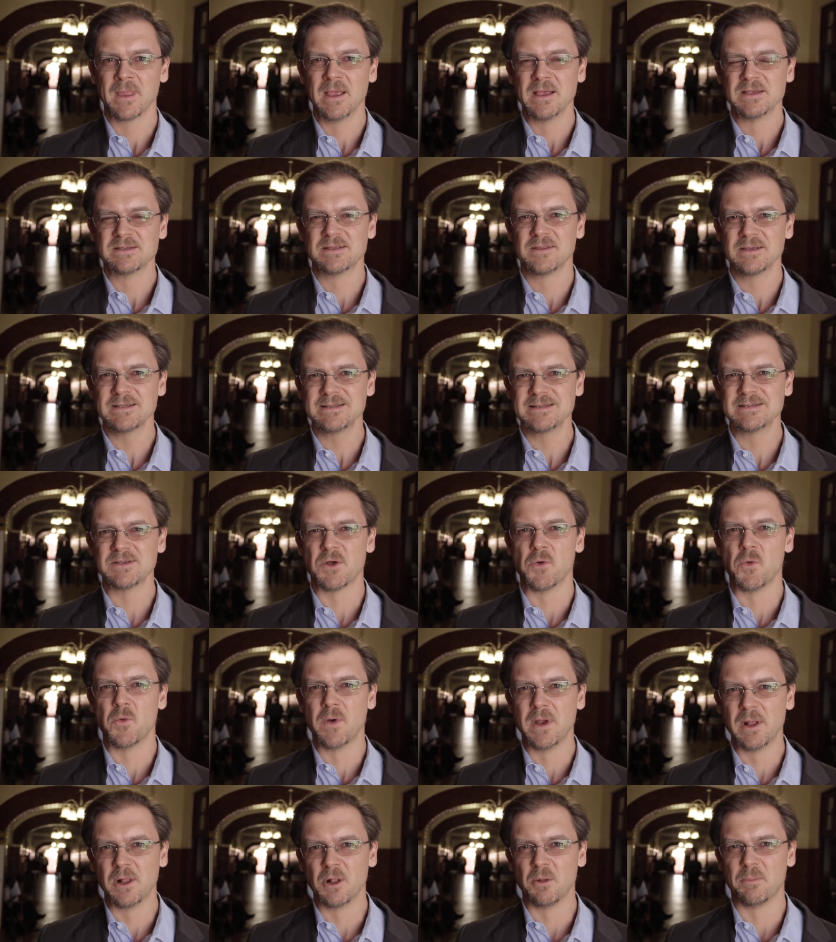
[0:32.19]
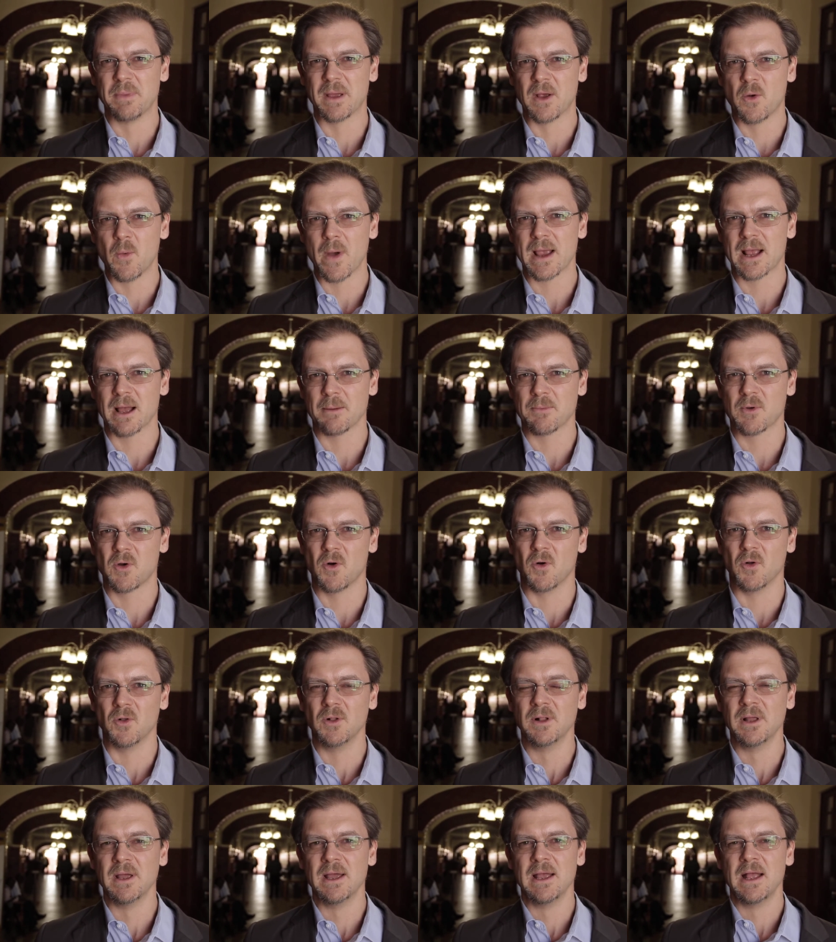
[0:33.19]
So this is a real big wake-up
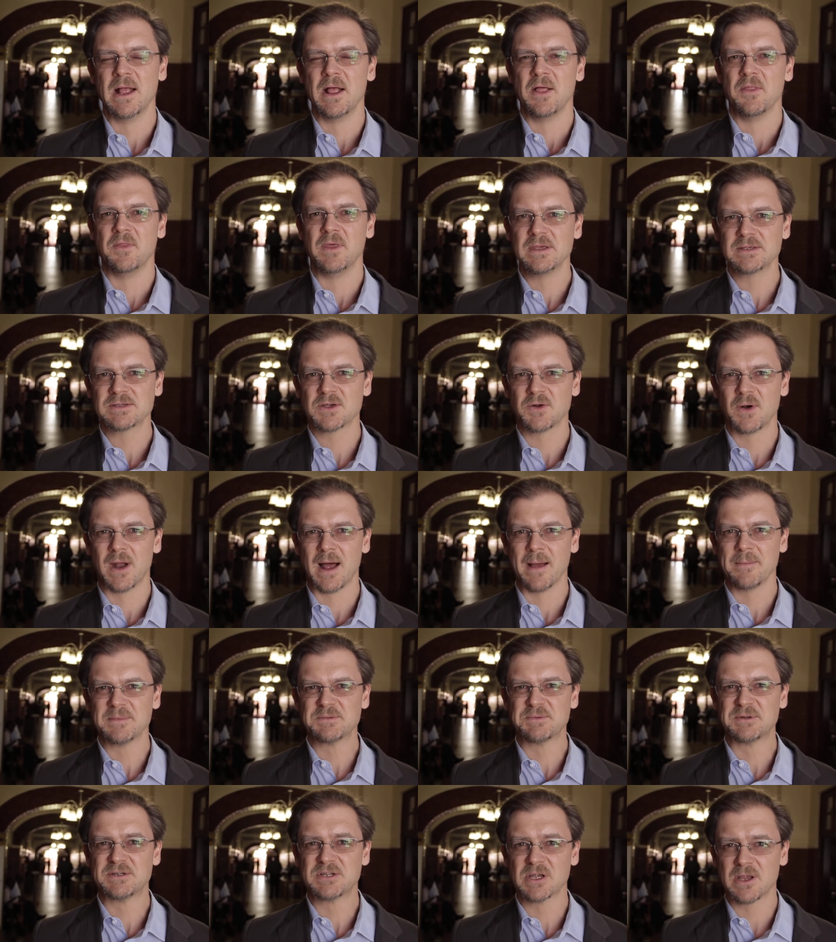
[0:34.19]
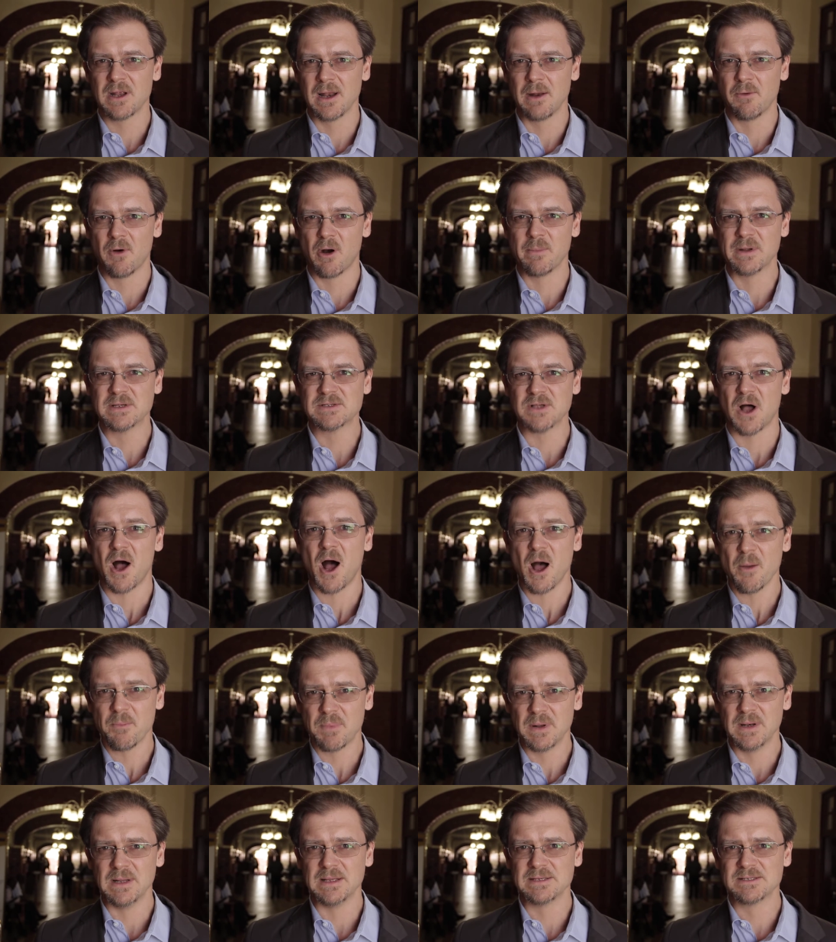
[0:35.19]
call. These crimes, particularly robberies, are
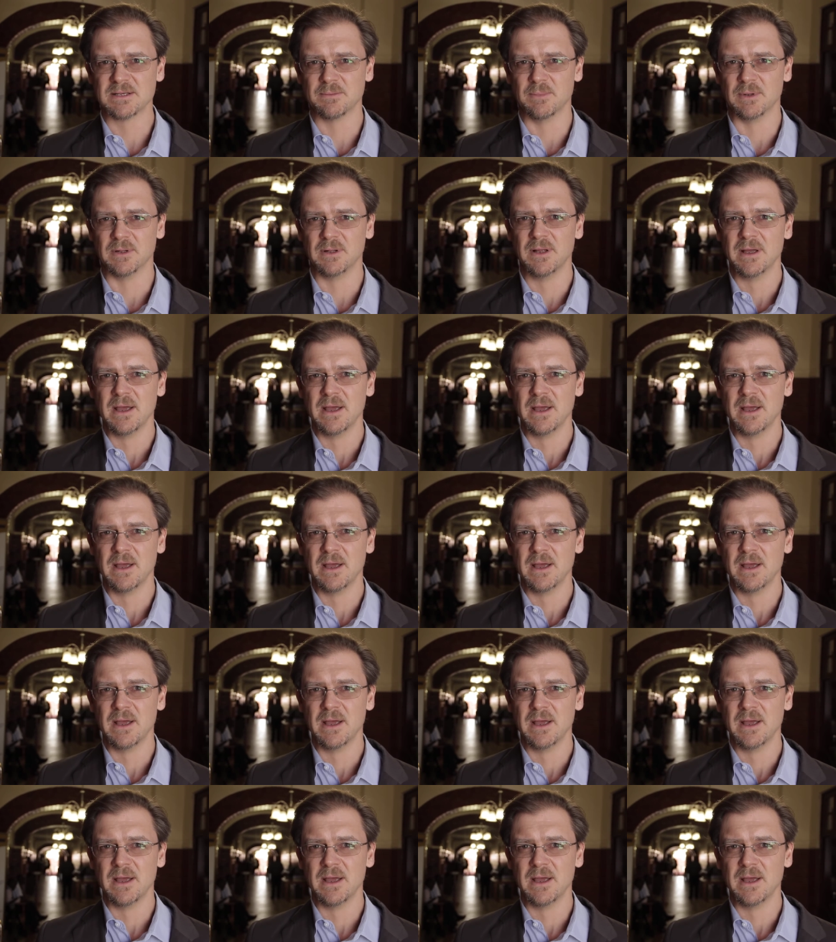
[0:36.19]
policeable.